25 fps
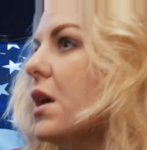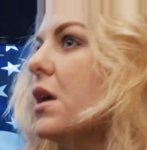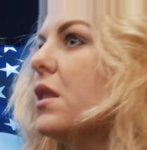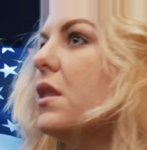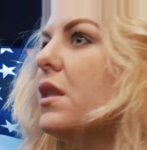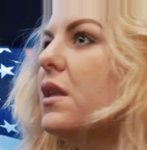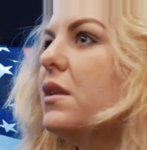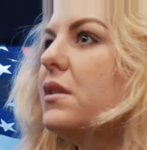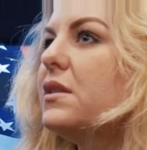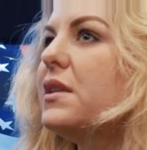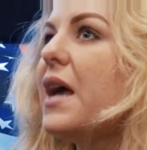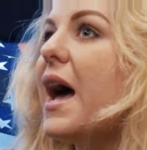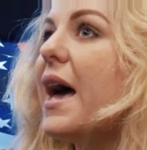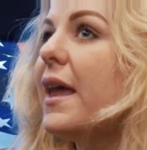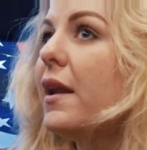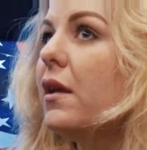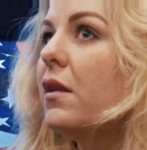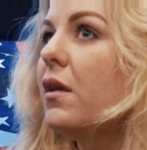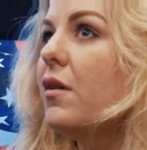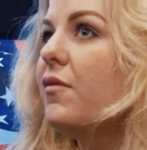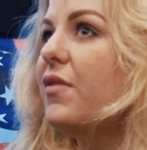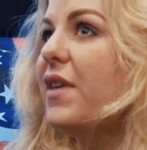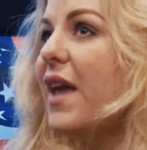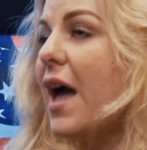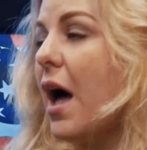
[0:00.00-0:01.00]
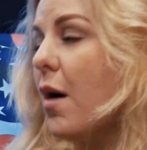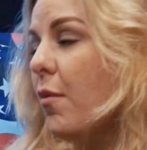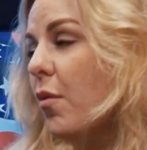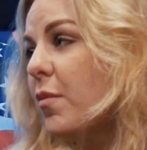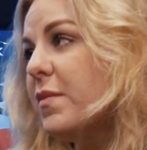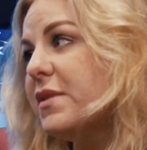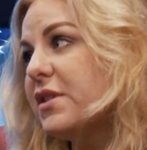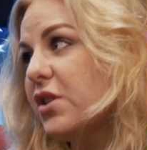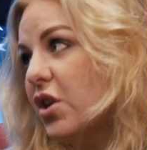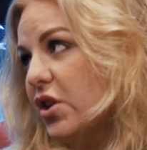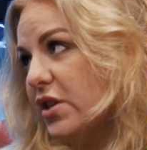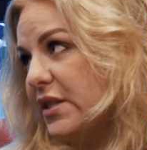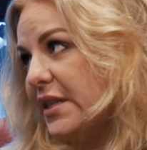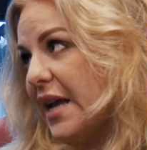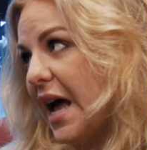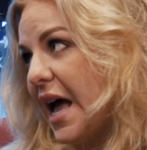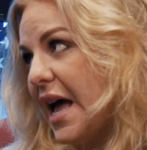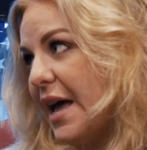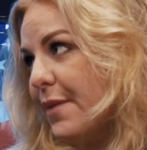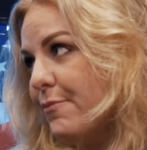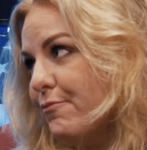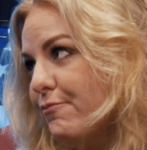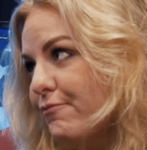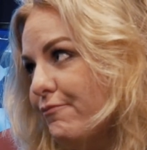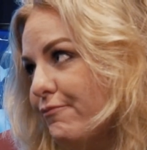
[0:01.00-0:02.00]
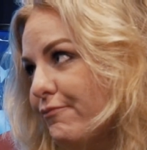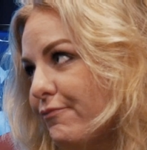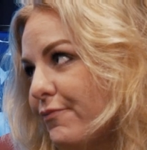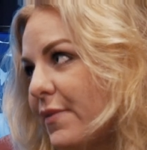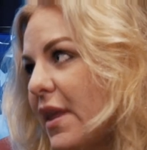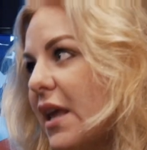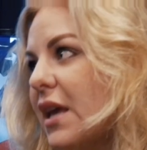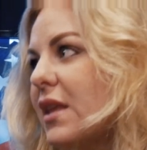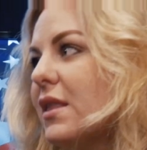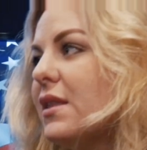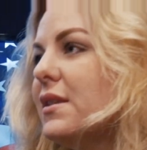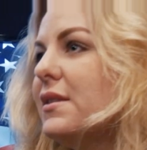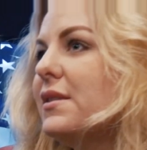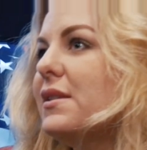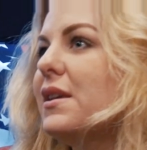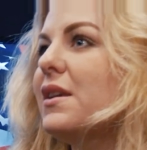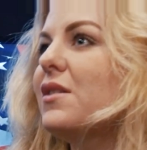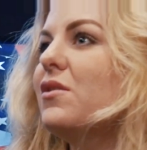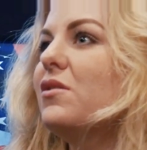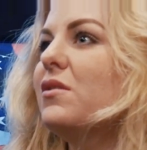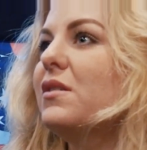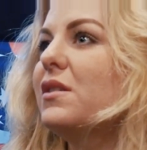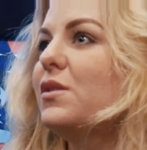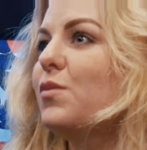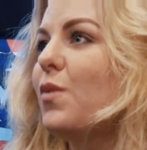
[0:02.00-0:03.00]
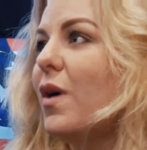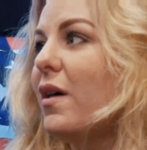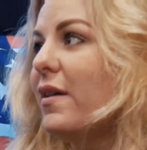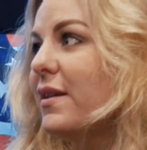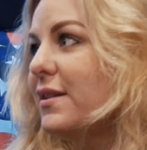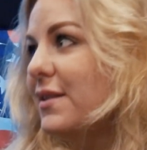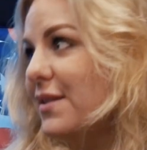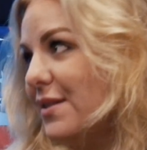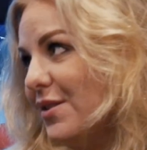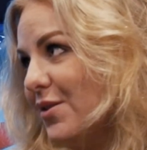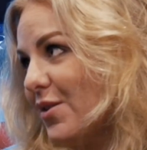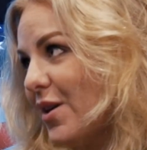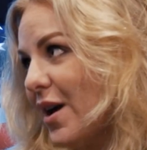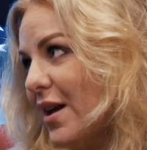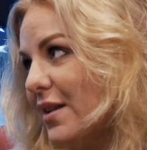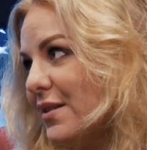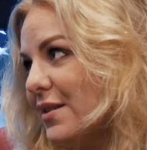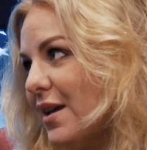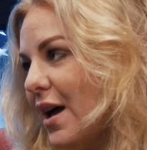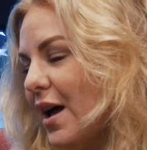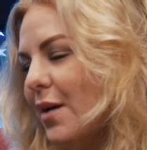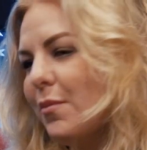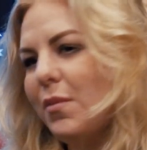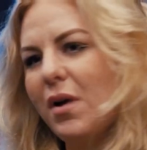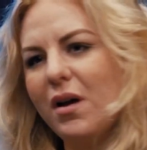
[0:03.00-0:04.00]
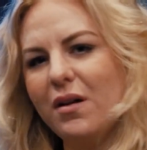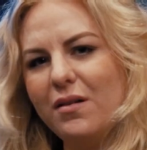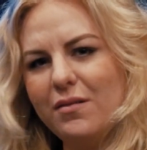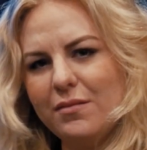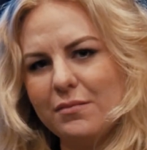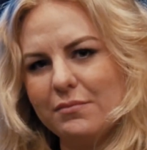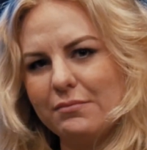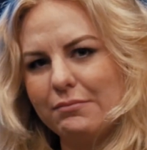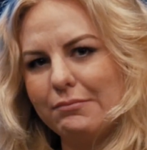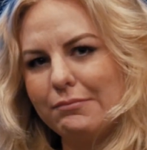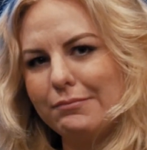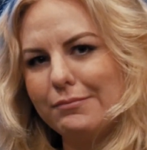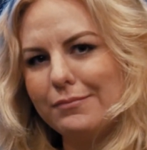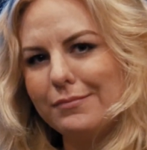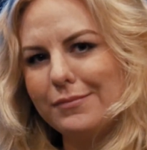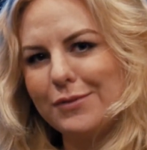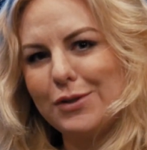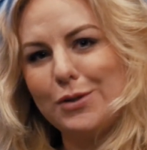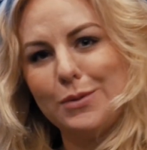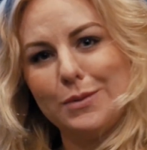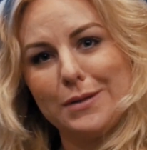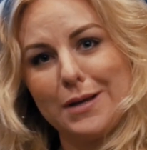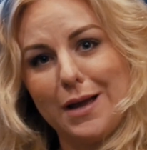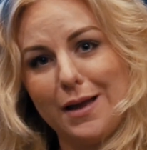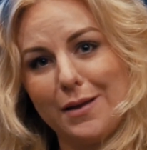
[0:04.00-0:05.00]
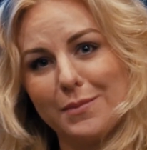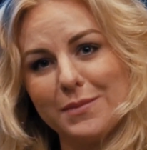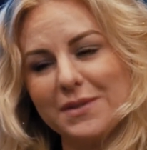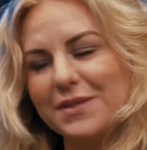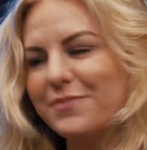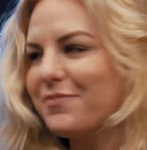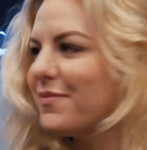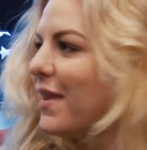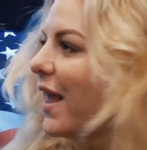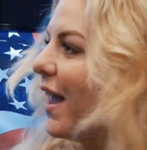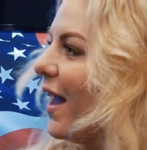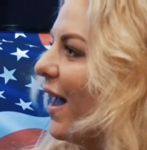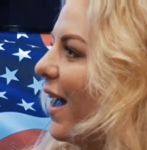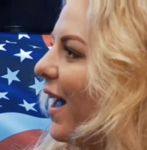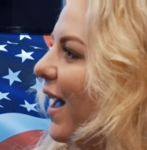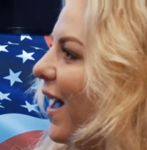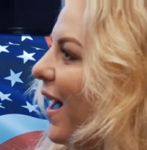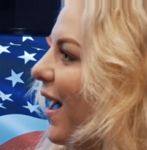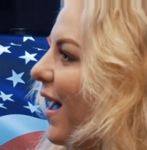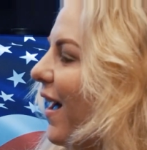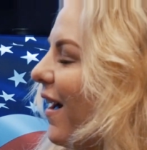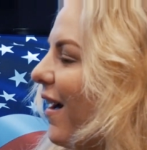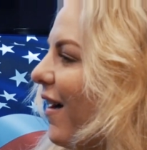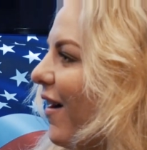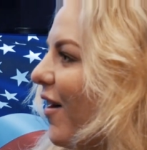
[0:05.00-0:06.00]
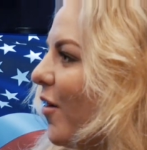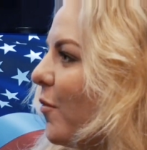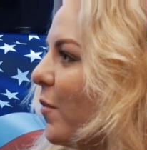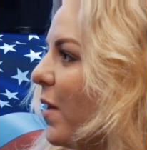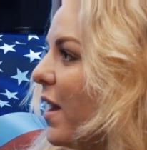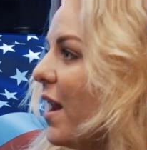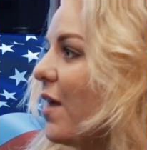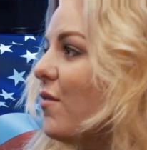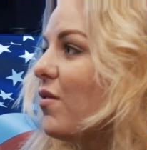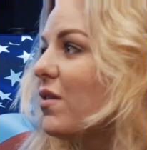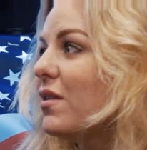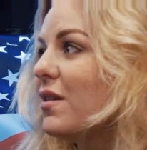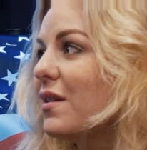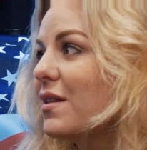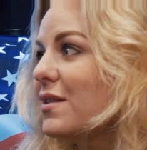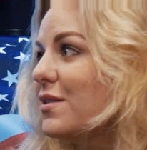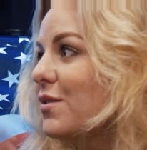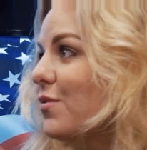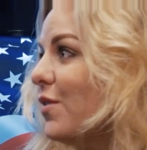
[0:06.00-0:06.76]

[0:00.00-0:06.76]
The title of the album is Good Time. The single is While I Still Got Time. Oh, 2 times. And everything is